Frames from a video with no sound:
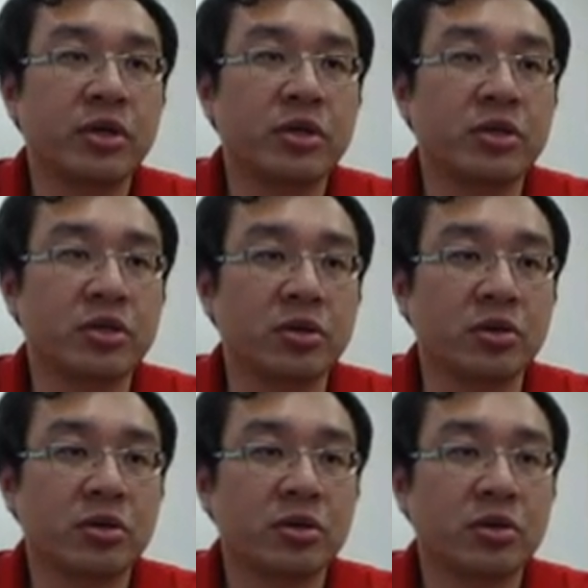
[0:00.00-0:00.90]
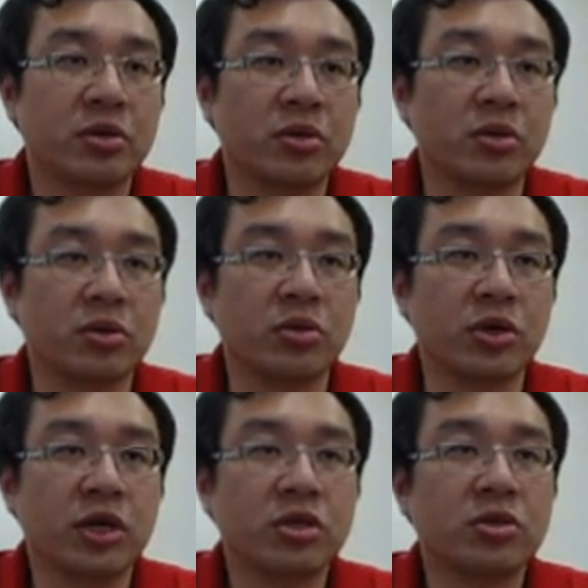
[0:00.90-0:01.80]
So rook to
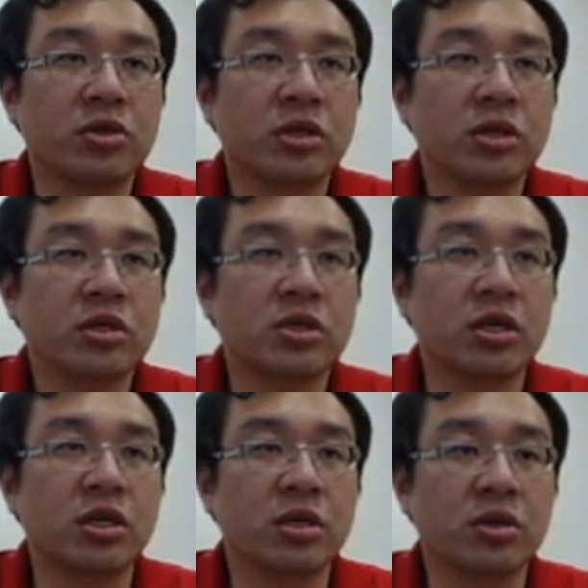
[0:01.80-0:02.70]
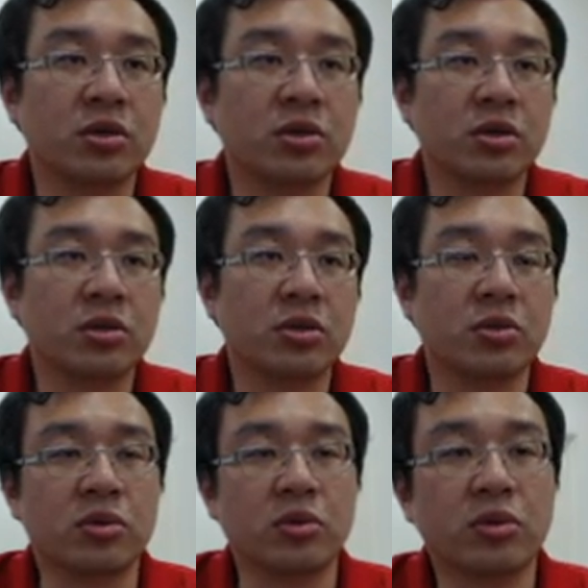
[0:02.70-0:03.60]
h3, check, go to
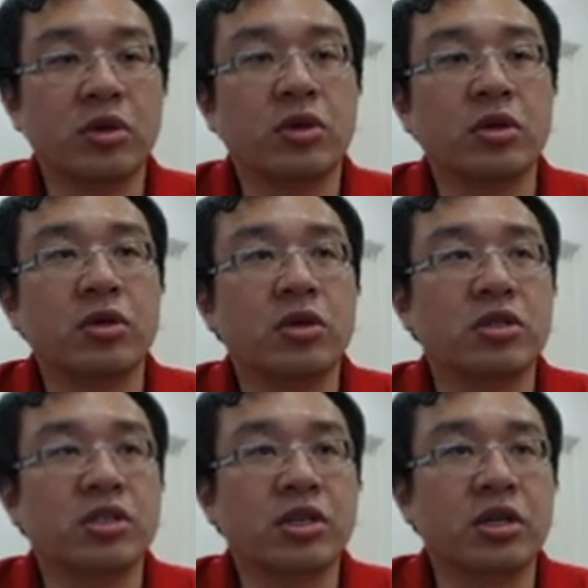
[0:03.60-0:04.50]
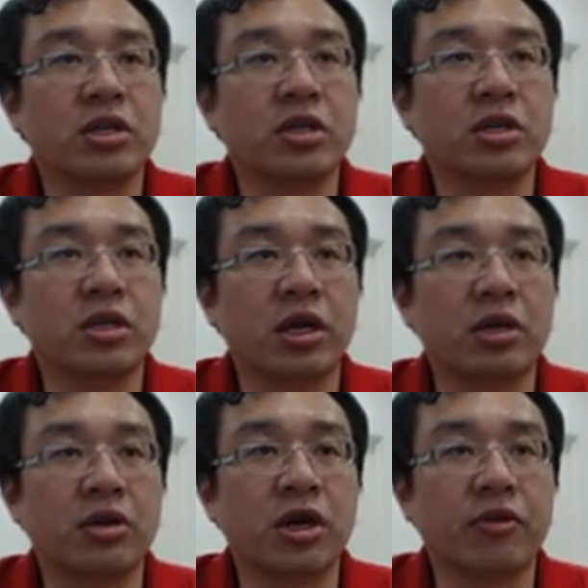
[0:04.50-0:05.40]
g8, then
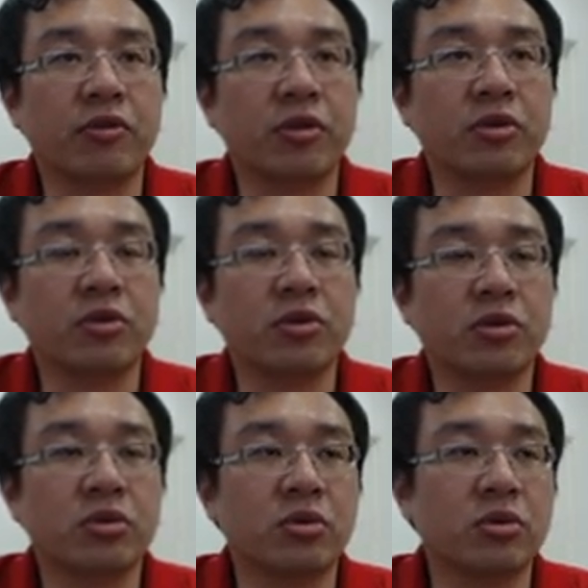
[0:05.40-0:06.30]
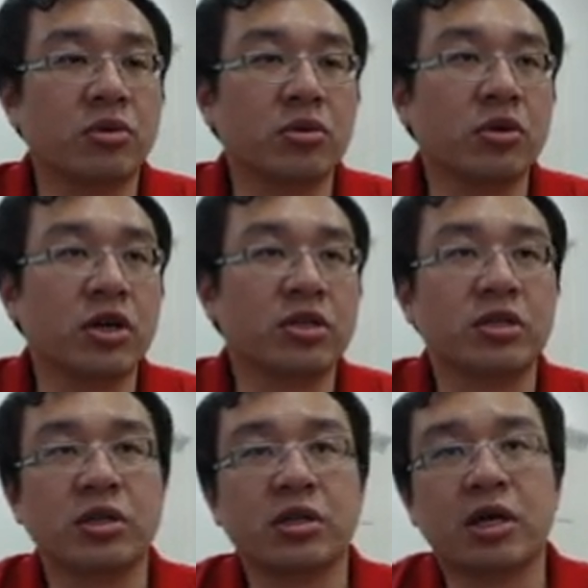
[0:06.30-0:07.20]
you have the rook to h8
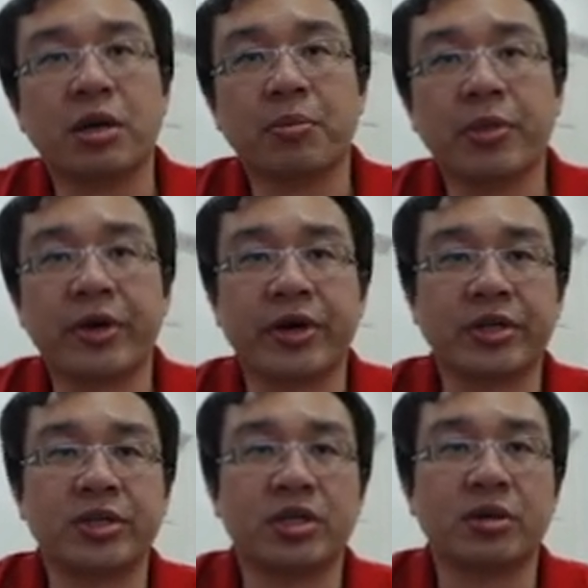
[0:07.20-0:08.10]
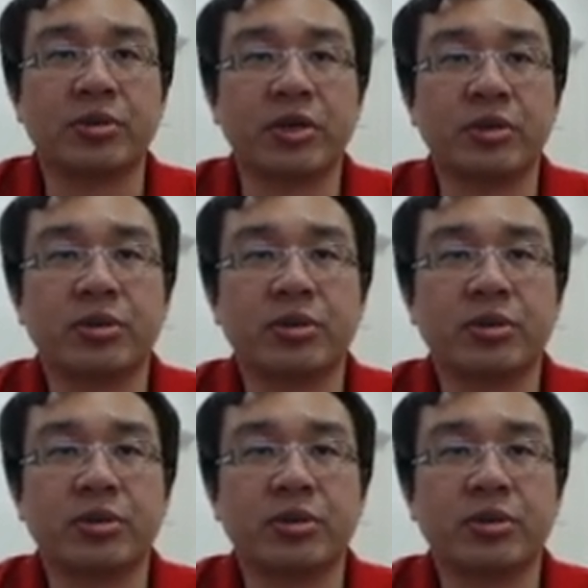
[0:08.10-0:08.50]
and bad rank checkmate.